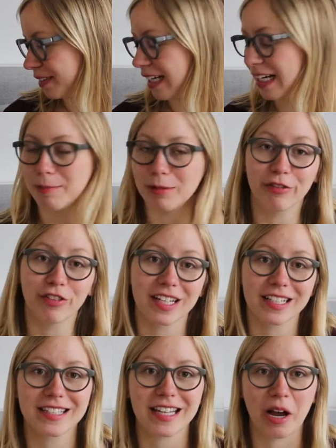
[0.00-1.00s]
a couple of
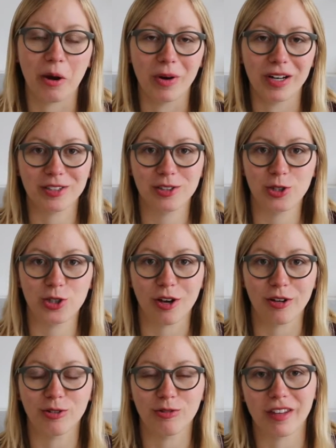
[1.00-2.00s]
things that I wanted to show
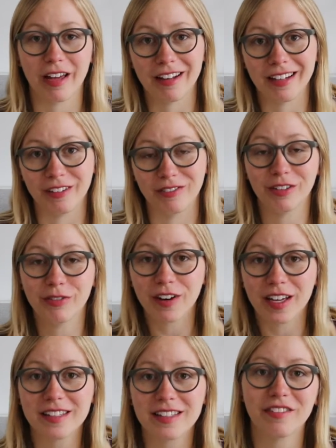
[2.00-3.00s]
you that lovely
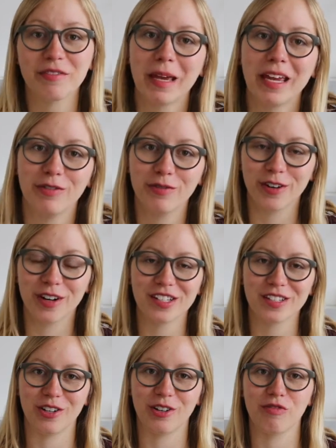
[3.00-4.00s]
friends have made for
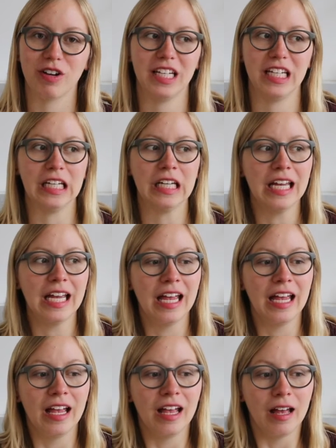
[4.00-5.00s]
us already.
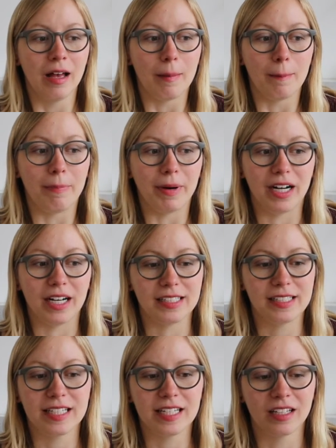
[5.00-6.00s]

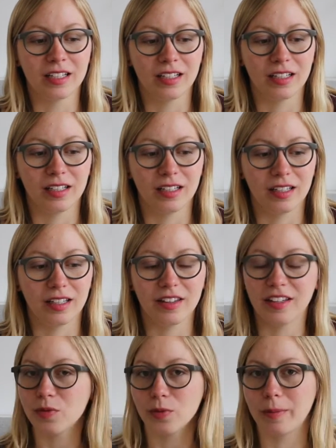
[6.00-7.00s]
But
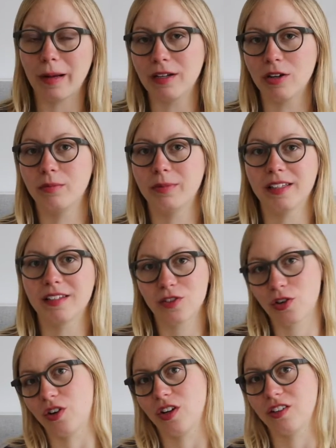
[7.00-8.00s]
this will by no means
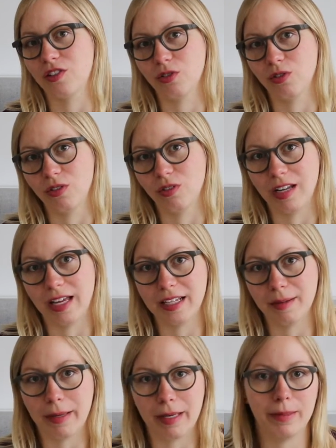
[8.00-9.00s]
turn into like
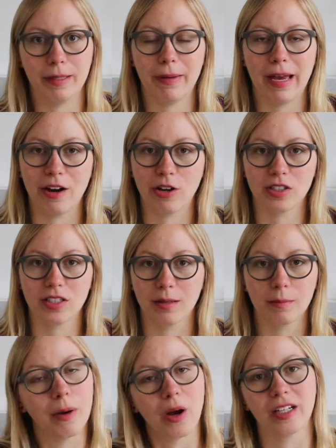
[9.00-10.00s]
a baby
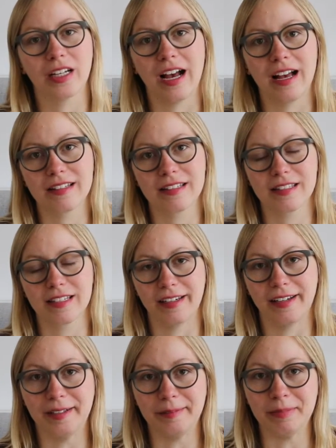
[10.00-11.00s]
parenting podcast,
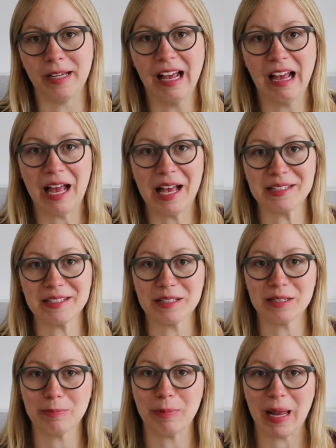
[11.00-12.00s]
as
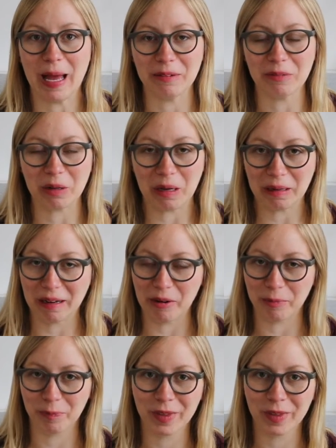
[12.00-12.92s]
is planned right now.